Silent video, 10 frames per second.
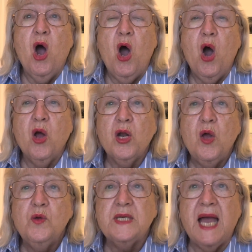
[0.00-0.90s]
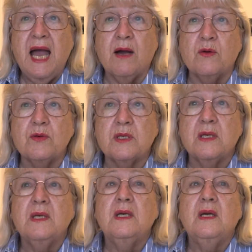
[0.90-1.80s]
hollowed out
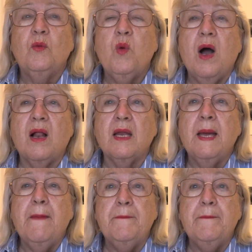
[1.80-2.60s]
while